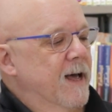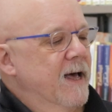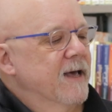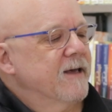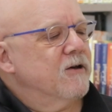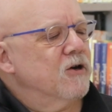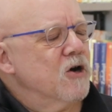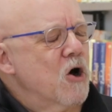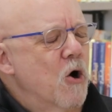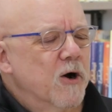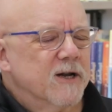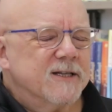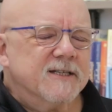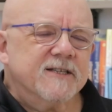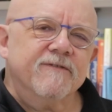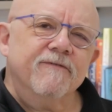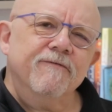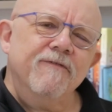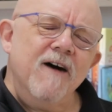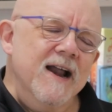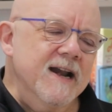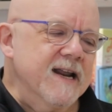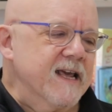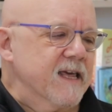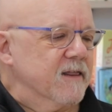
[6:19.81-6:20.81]
You know, it's
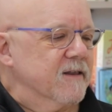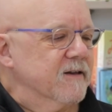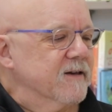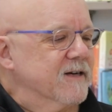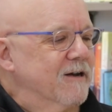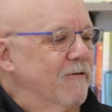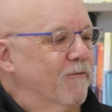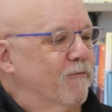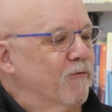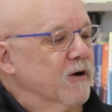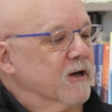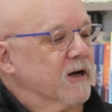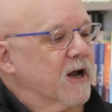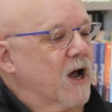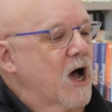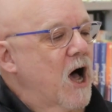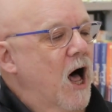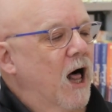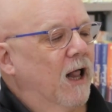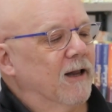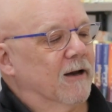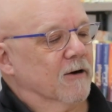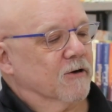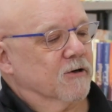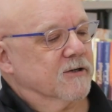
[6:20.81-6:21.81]
funny the different
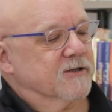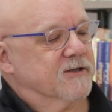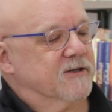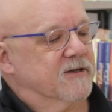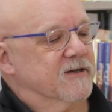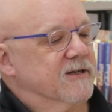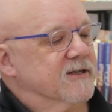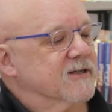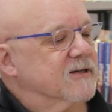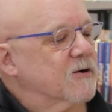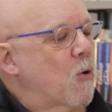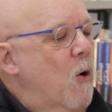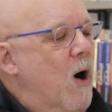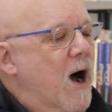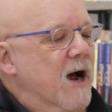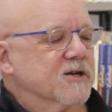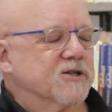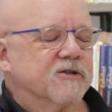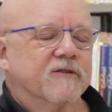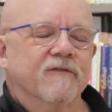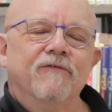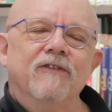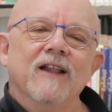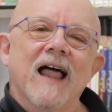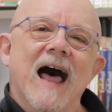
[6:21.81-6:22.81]
colors that
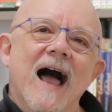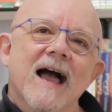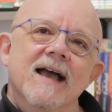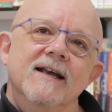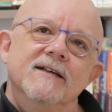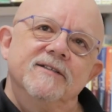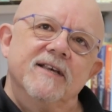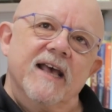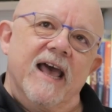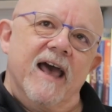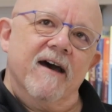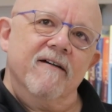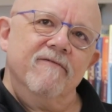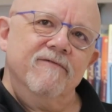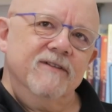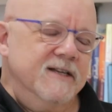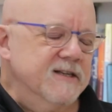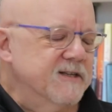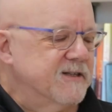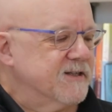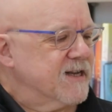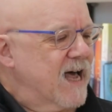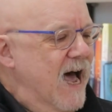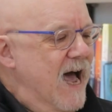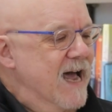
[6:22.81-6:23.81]
squashed flies have
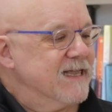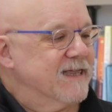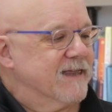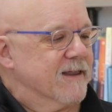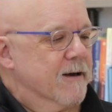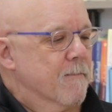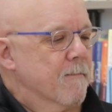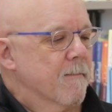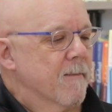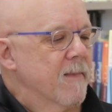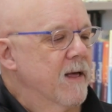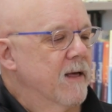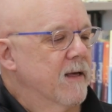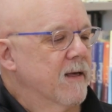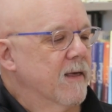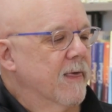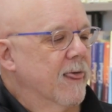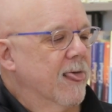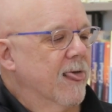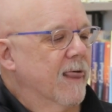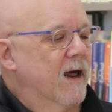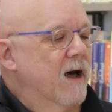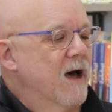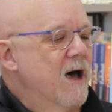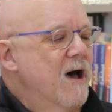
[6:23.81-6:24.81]
inside them.
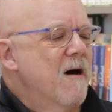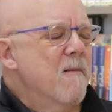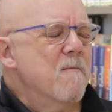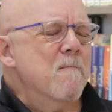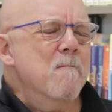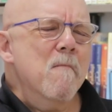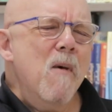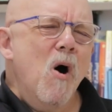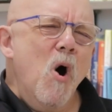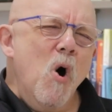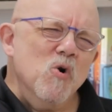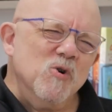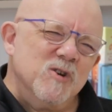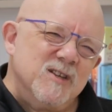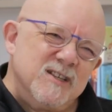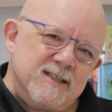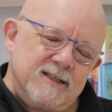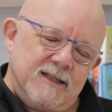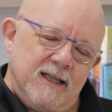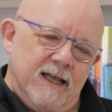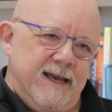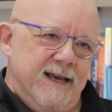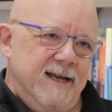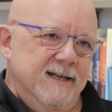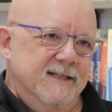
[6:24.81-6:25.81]

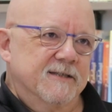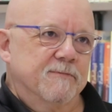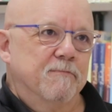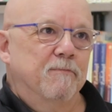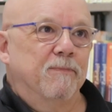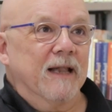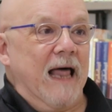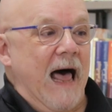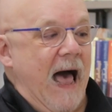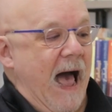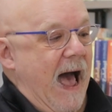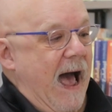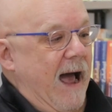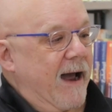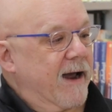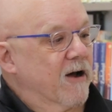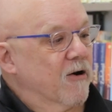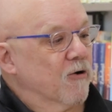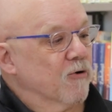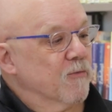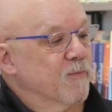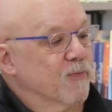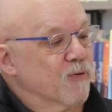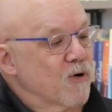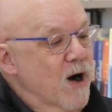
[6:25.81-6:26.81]
Mostly it's
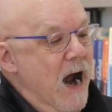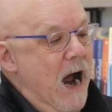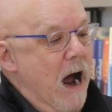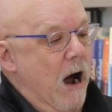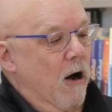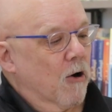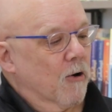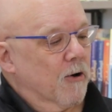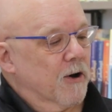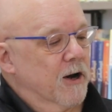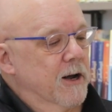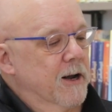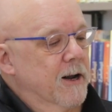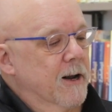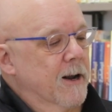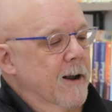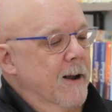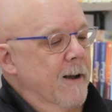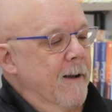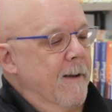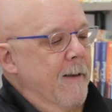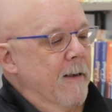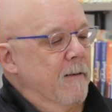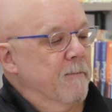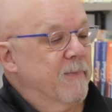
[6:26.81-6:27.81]
black or brown,
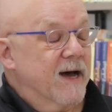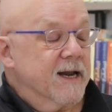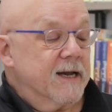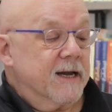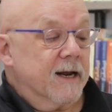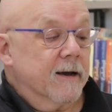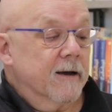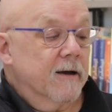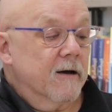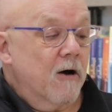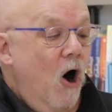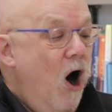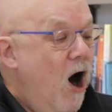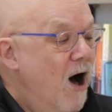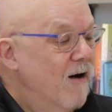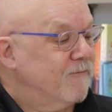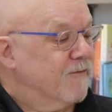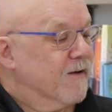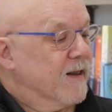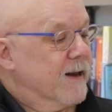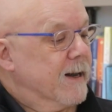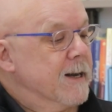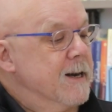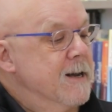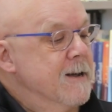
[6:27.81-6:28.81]
but
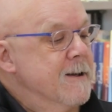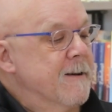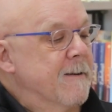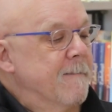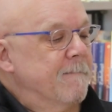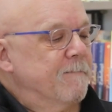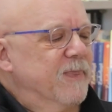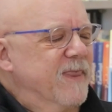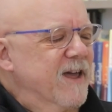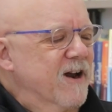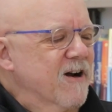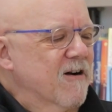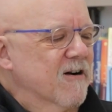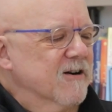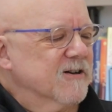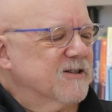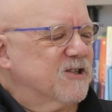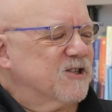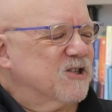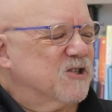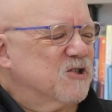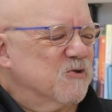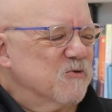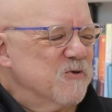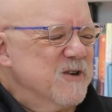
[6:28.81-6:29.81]
often there are
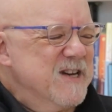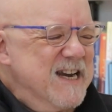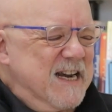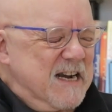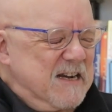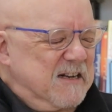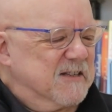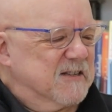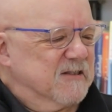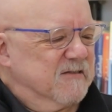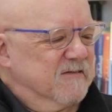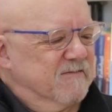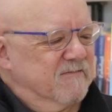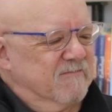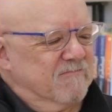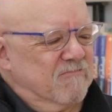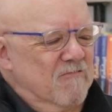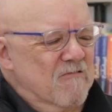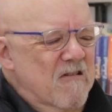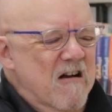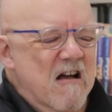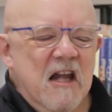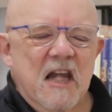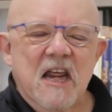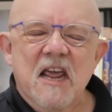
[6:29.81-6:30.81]
streaks of
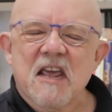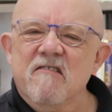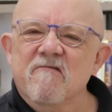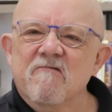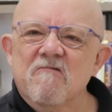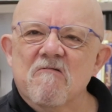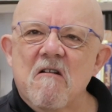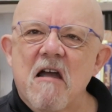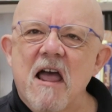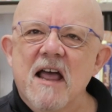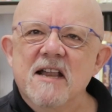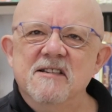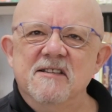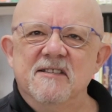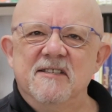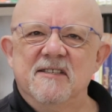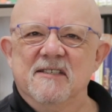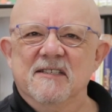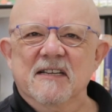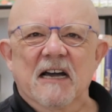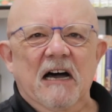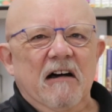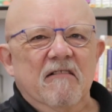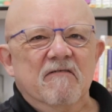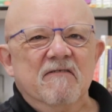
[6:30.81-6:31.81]
runny red
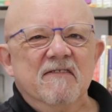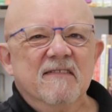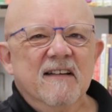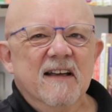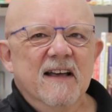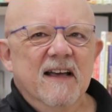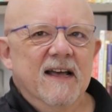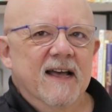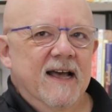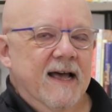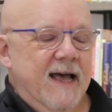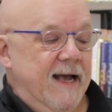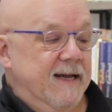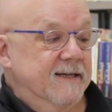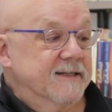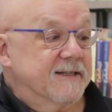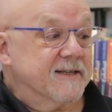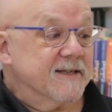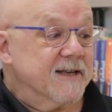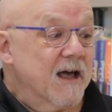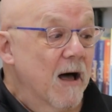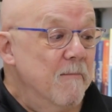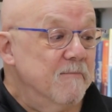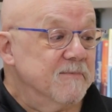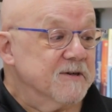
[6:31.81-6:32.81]
stuff, and
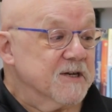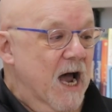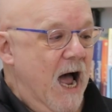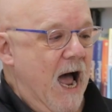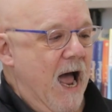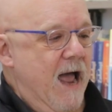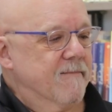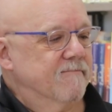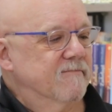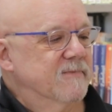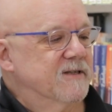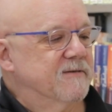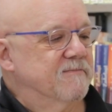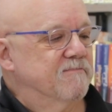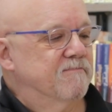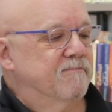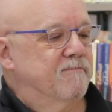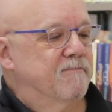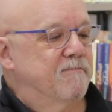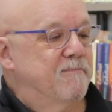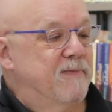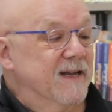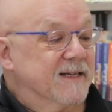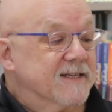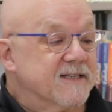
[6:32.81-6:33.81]
sometimes
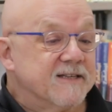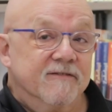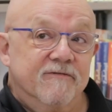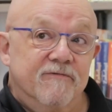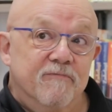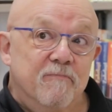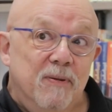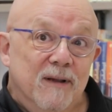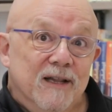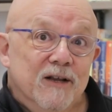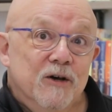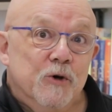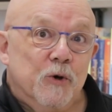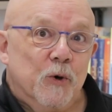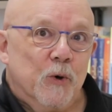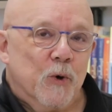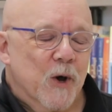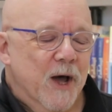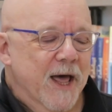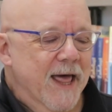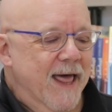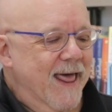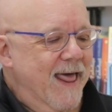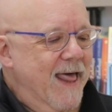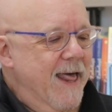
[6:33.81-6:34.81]
bits of
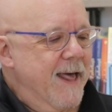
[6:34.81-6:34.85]
blue.